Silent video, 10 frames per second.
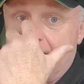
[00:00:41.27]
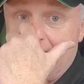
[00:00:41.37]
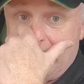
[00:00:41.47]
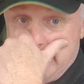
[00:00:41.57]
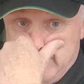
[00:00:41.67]

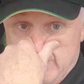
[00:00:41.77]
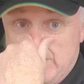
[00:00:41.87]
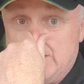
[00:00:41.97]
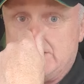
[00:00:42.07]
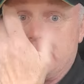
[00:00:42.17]

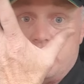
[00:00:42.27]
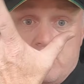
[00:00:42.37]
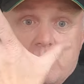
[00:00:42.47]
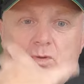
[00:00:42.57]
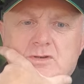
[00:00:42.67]
And
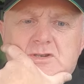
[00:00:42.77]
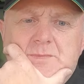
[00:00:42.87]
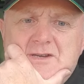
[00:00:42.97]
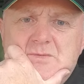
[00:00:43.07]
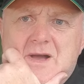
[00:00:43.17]
what's the
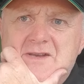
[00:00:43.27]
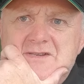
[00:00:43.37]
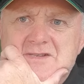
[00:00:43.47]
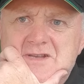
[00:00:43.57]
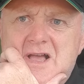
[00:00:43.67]
best way
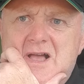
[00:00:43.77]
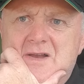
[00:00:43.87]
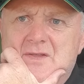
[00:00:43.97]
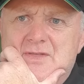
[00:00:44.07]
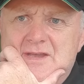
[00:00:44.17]
to
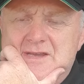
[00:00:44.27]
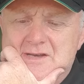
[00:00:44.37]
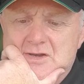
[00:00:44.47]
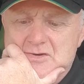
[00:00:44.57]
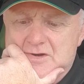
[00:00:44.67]
start, I think,
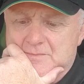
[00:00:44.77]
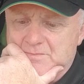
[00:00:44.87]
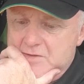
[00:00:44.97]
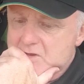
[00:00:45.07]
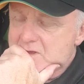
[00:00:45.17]
in London.
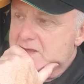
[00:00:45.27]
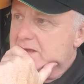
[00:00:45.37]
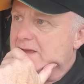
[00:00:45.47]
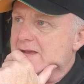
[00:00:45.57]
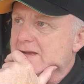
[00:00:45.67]

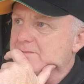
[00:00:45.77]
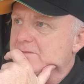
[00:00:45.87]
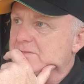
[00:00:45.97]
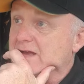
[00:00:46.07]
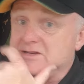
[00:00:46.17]

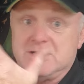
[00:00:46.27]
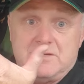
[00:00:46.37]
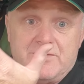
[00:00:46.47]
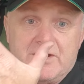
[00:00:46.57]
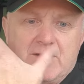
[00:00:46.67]

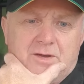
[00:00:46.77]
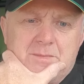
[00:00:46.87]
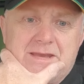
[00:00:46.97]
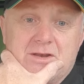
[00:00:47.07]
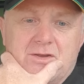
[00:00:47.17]
Actually, funny enough,
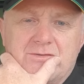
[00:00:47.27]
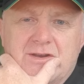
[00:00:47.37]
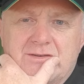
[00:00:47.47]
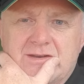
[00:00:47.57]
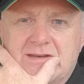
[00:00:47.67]
I'm in
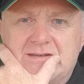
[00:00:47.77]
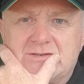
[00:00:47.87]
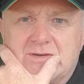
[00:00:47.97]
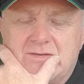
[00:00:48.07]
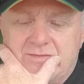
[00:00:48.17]
London. And
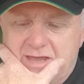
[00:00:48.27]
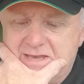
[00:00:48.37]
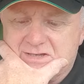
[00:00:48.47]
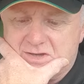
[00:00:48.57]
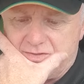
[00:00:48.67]
he's looking for
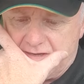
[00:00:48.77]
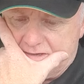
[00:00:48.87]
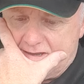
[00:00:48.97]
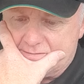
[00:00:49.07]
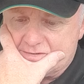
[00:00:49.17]
hints, I
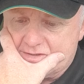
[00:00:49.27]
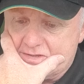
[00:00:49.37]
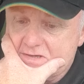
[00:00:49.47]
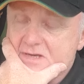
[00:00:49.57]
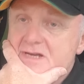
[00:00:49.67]
think, how to
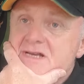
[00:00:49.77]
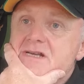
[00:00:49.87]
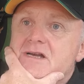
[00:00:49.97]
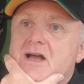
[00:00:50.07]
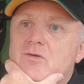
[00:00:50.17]

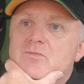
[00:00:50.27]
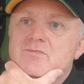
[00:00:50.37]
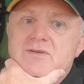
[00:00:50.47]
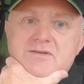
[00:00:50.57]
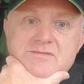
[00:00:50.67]
help
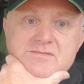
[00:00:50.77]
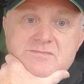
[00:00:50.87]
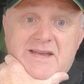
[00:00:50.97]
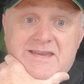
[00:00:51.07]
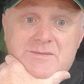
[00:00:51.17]

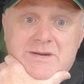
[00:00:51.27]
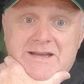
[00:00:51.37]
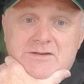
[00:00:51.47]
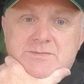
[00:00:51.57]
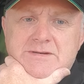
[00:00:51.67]
make it
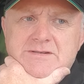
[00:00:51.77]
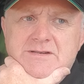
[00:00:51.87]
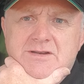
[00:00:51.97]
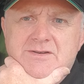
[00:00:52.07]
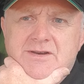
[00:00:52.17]
pay, I suppose,
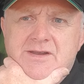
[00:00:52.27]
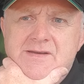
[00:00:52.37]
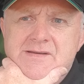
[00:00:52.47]
in London.